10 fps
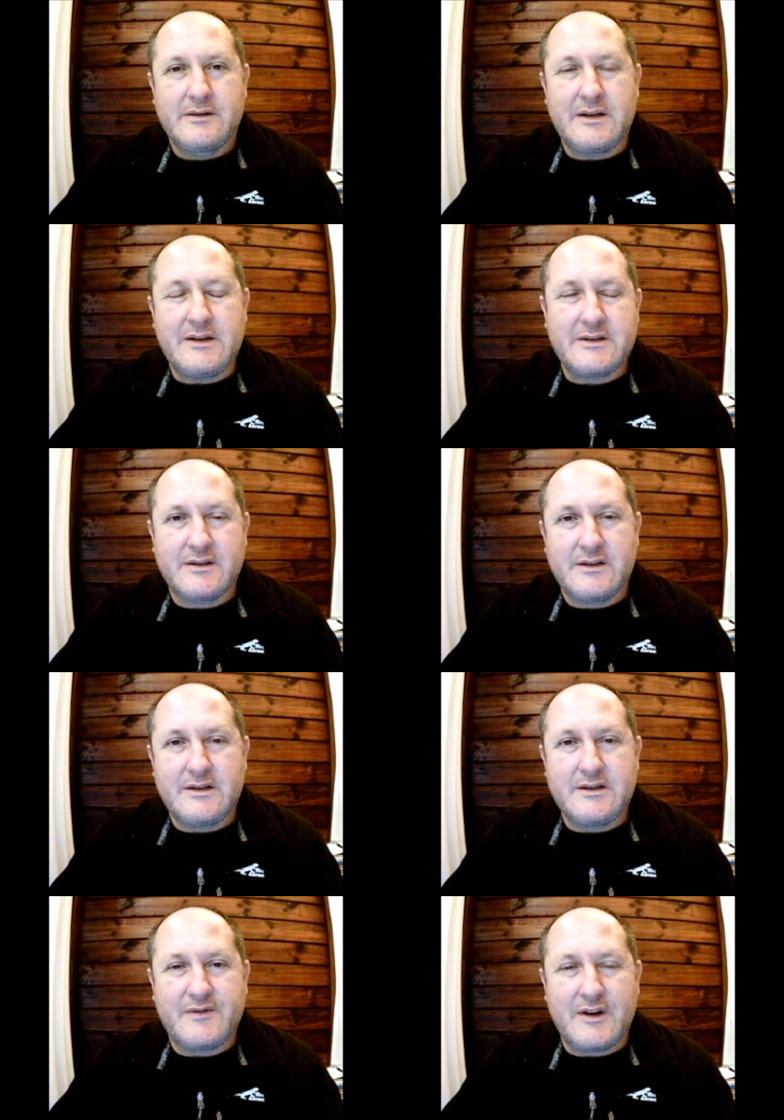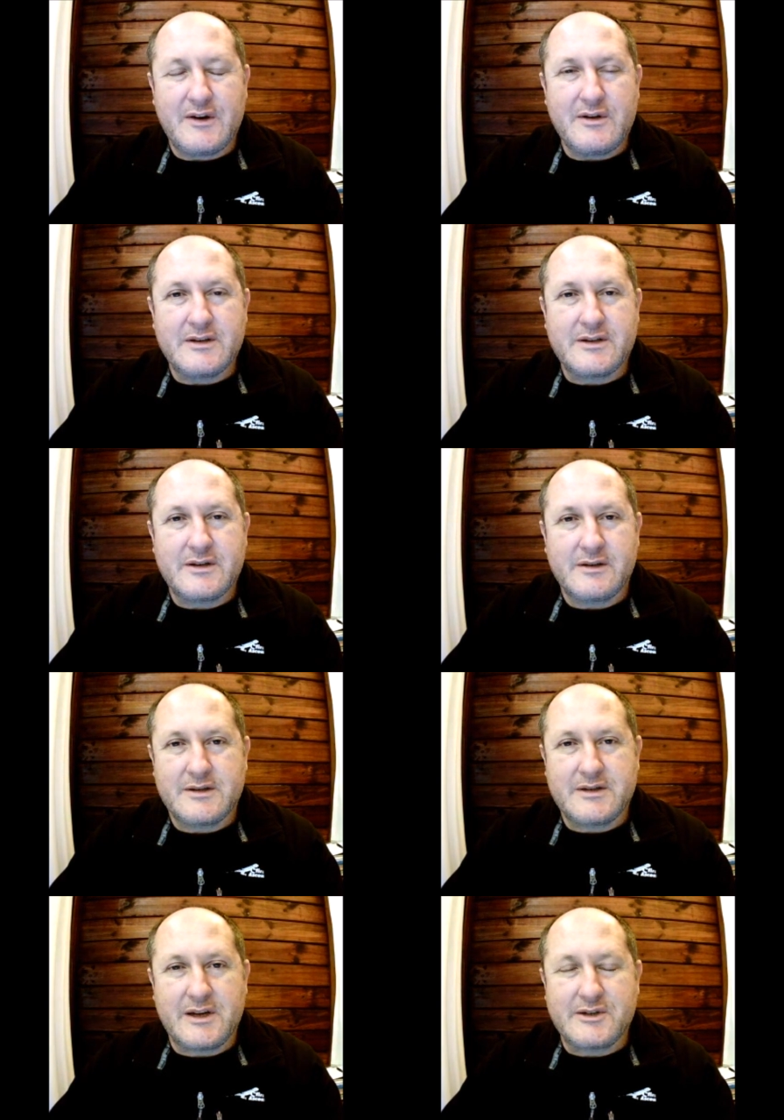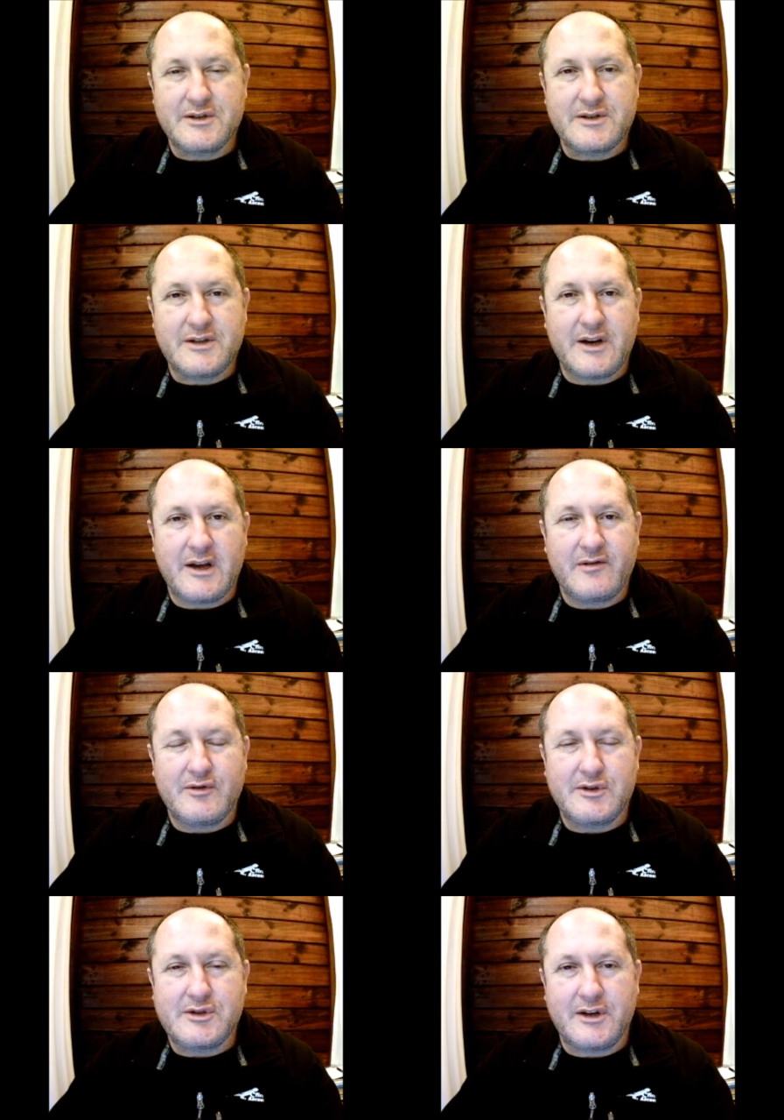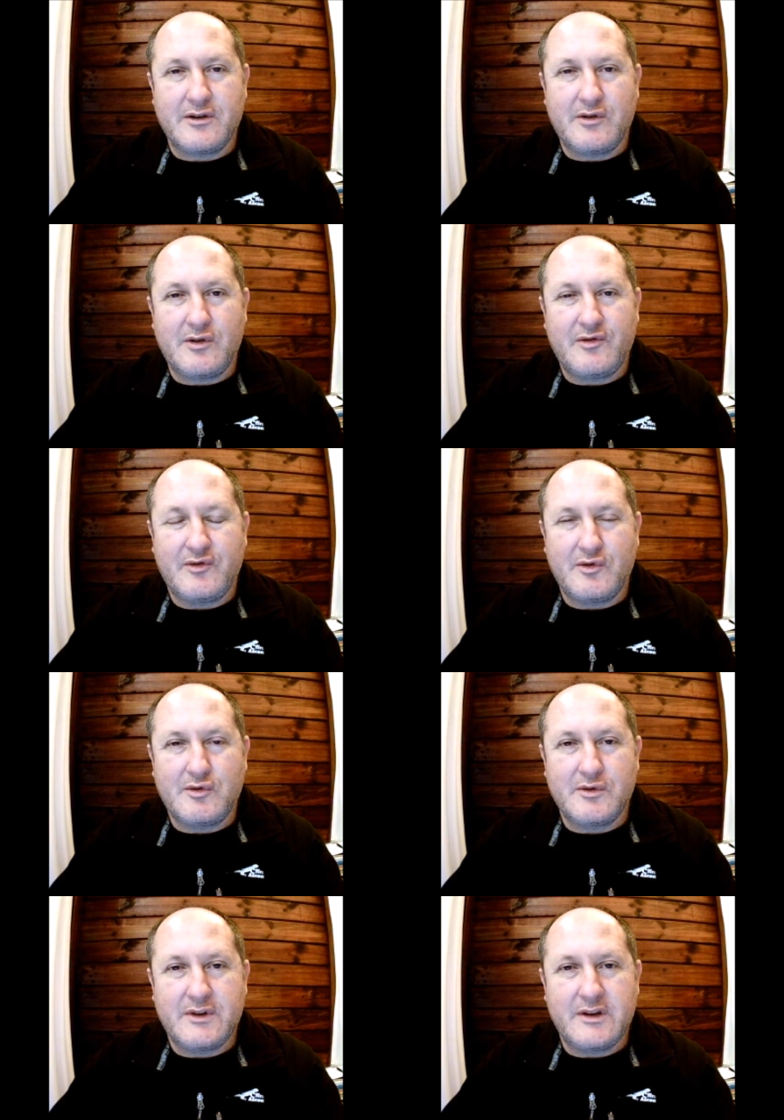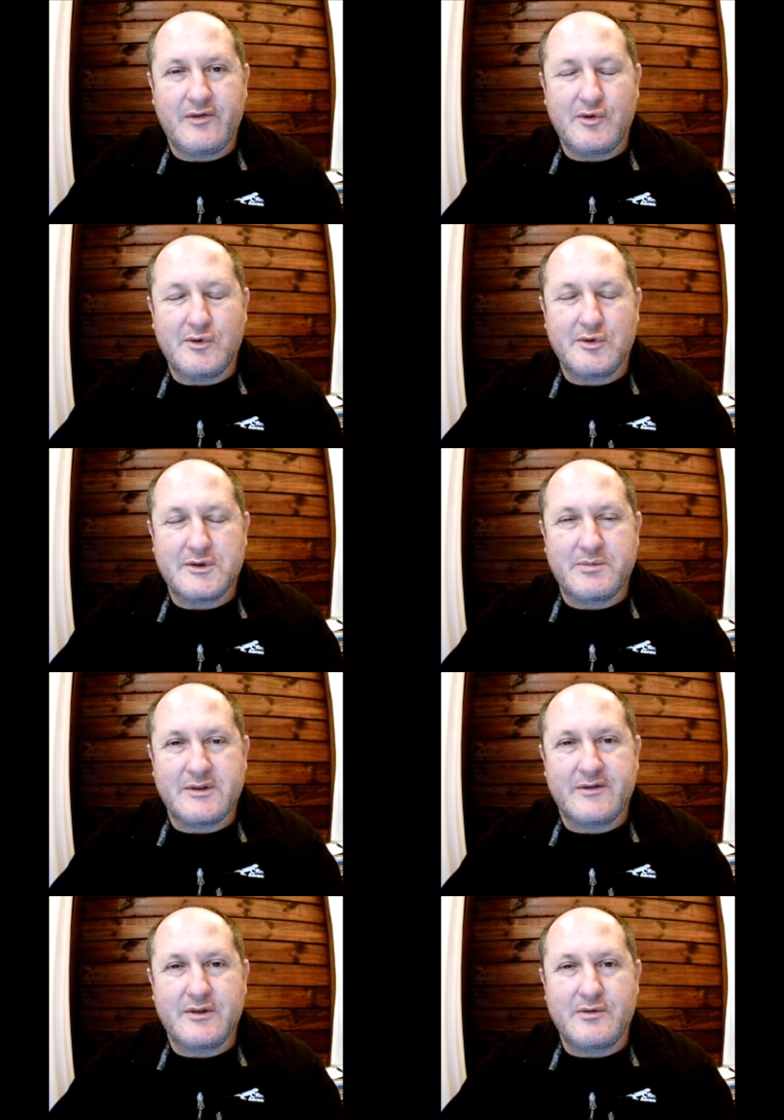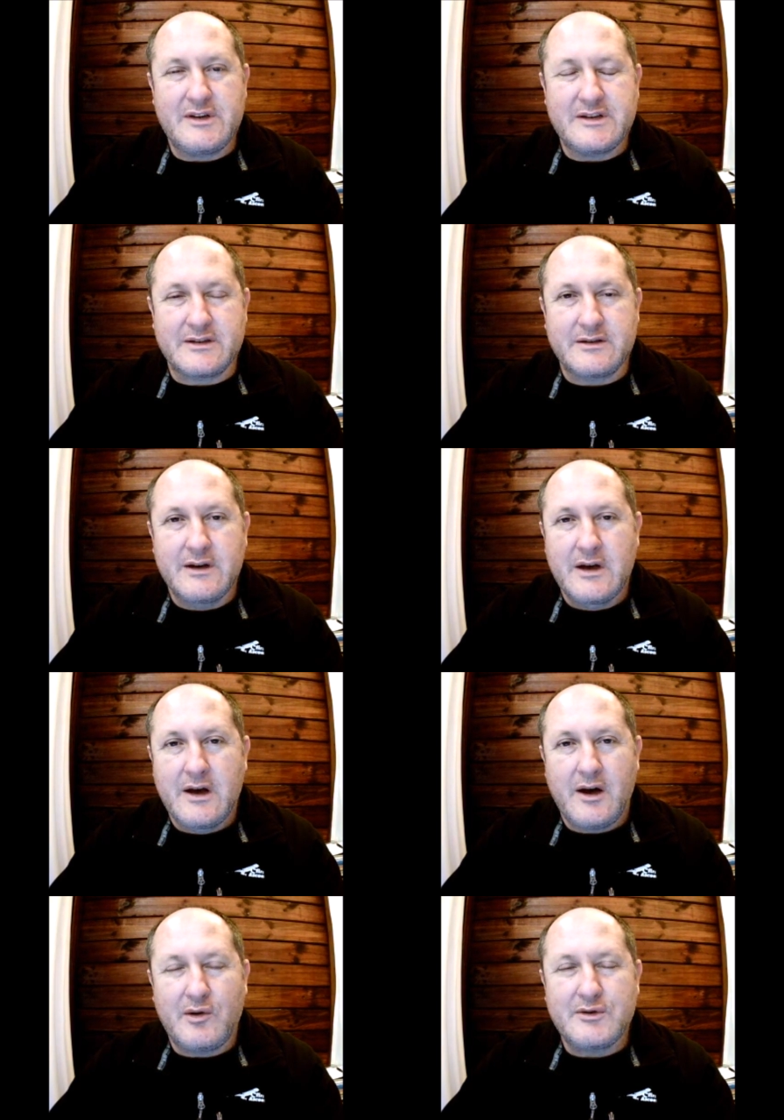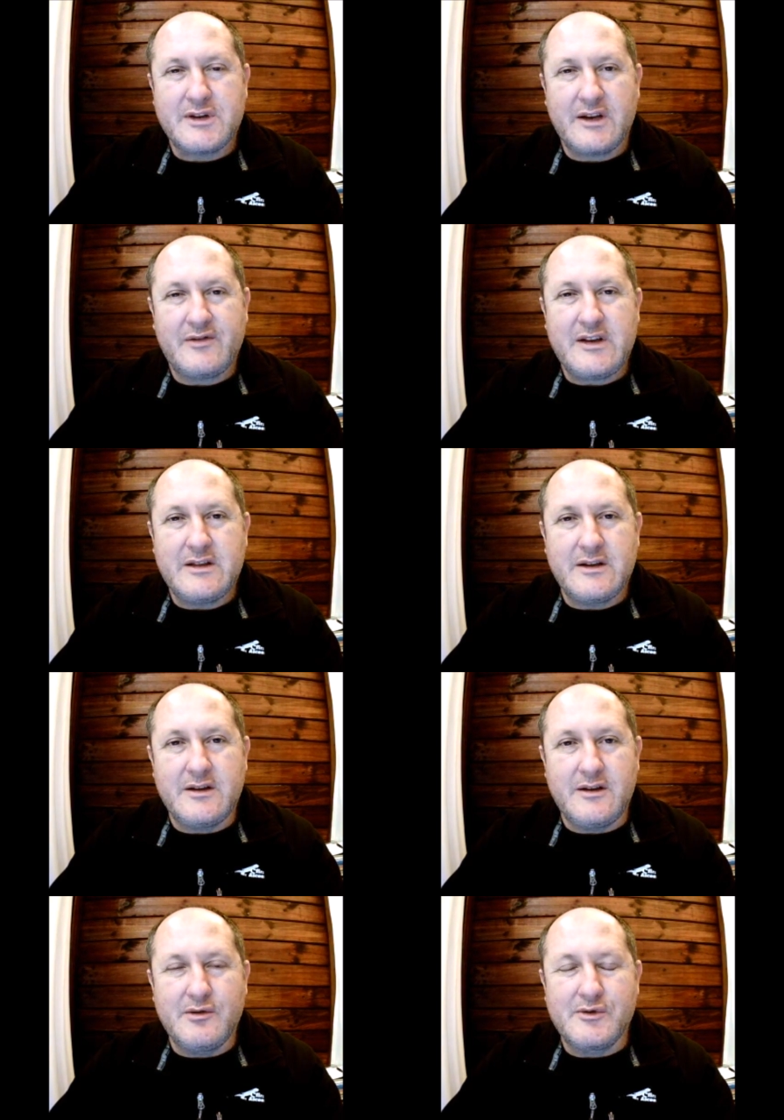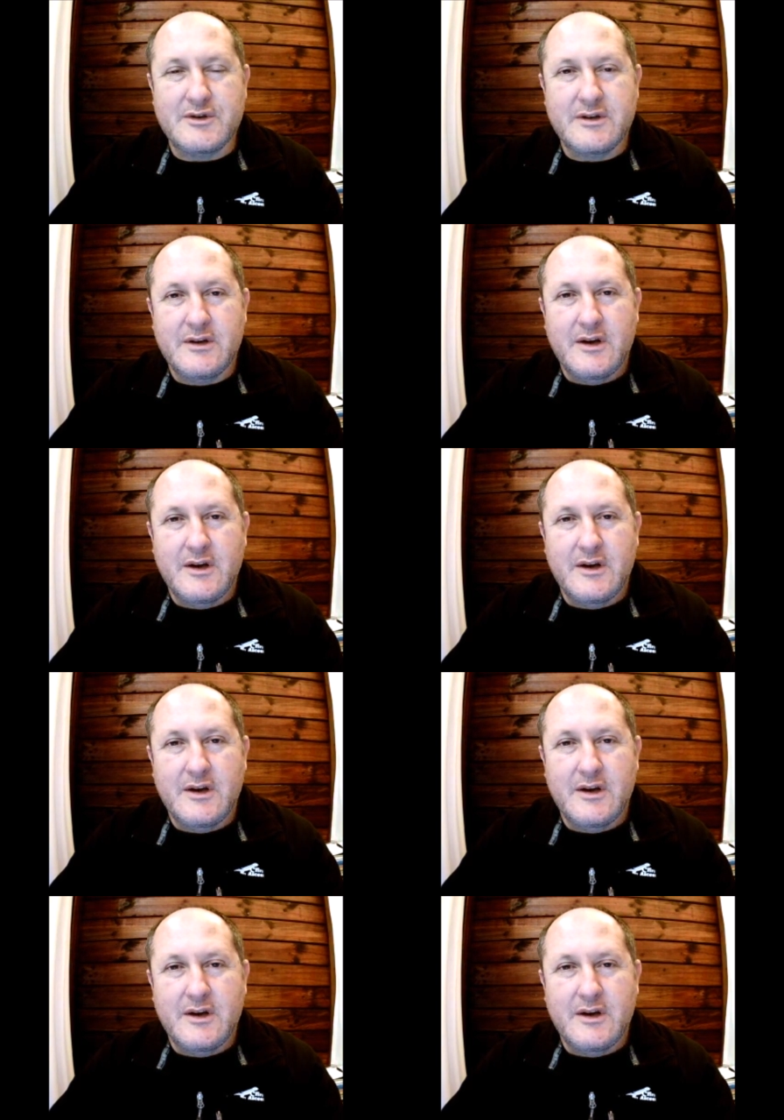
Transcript: these these various sections that I have on the channel are for there for a specific reason. I also have in the news,